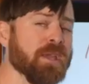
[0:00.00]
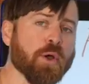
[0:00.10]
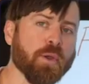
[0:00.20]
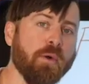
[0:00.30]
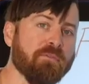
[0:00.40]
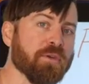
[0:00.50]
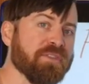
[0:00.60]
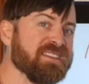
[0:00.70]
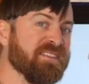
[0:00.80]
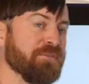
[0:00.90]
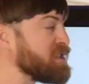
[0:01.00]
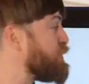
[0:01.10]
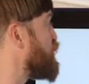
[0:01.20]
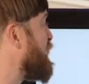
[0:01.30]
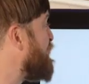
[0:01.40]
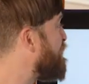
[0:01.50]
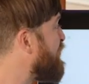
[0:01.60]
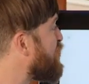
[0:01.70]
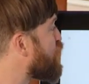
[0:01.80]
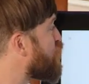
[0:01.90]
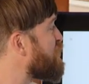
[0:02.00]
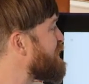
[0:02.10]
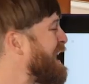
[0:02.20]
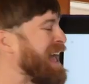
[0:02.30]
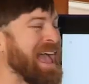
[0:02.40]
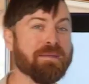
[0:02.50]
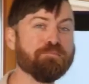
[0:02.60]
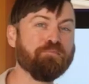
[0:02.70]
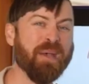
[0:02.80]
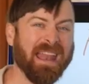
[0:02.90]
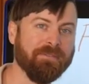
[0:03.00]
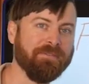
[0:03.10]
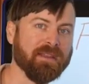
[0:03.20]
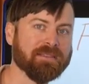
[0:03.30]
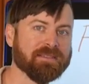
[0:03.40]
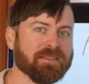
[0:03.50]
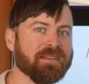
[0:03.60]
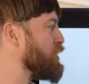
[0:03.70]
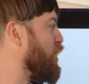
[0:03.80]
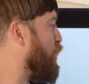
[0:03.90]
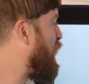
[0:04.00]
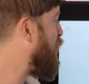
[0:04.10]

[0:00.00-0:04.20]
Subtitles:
to be going over the difference between features and benefits. So